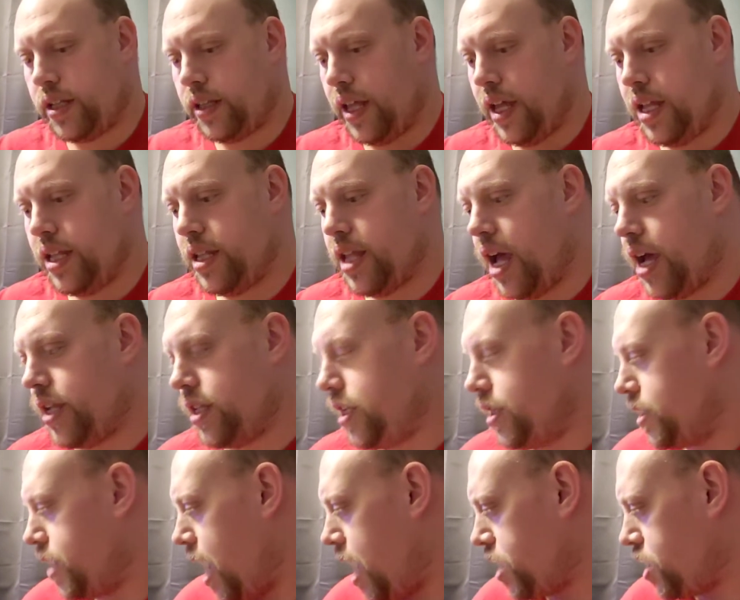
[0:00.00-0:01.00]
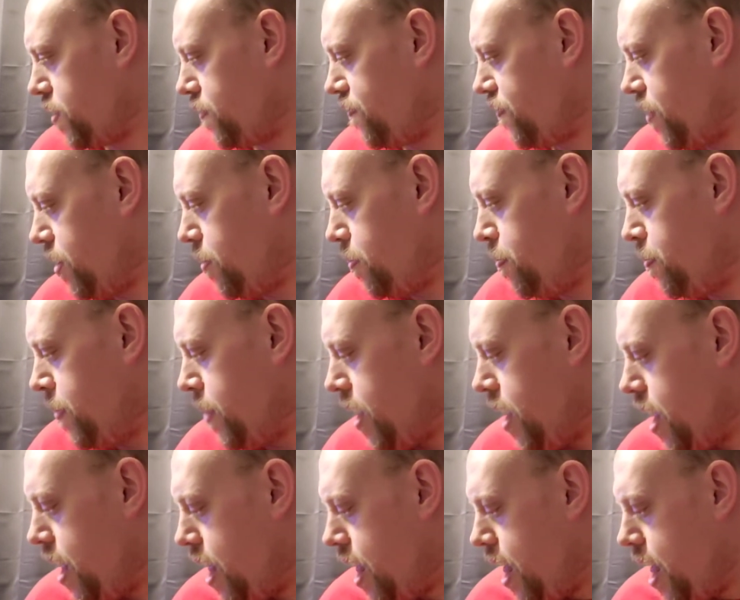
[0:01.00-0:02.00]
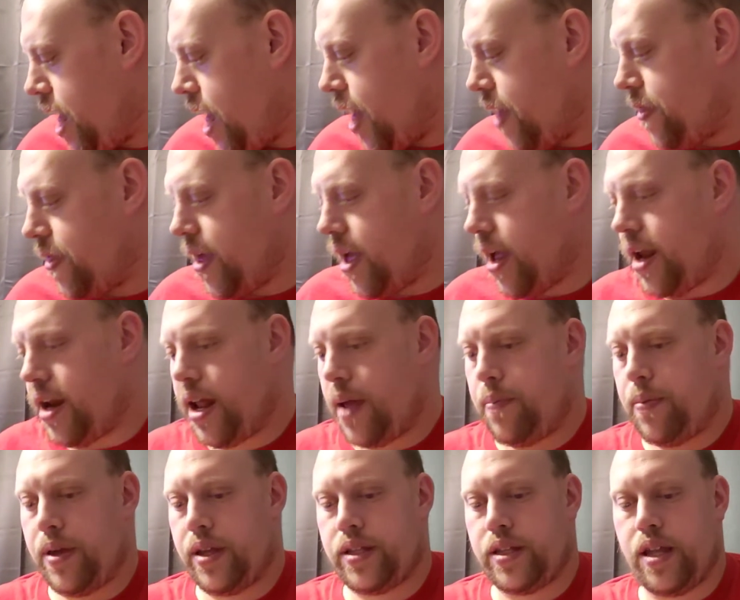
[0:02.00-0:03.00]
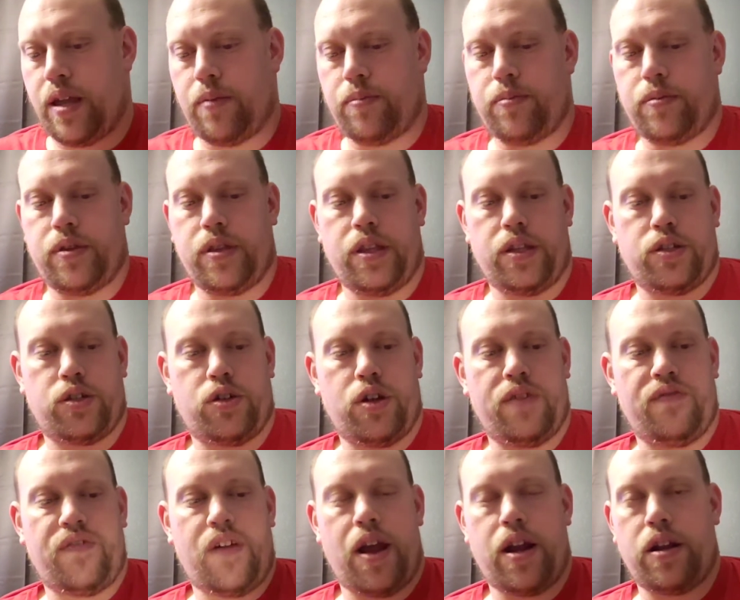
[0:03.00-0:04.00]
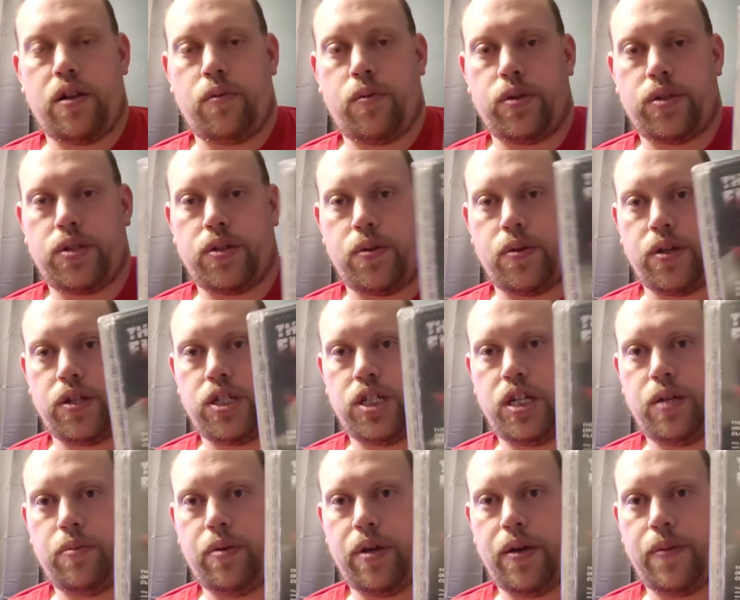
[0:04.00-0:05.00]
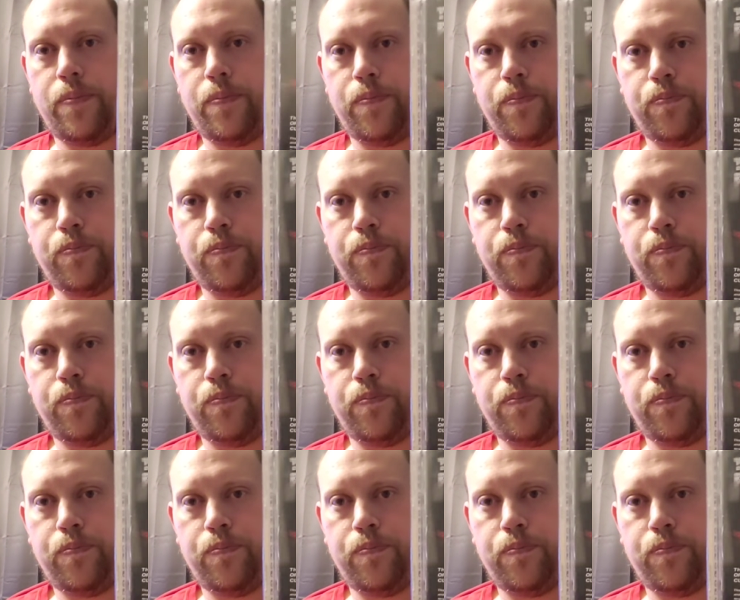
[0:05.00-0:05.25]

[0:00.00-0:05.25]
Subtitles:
a late 90s action film. And then I picked up The Street Fighter with Sonny Chiba.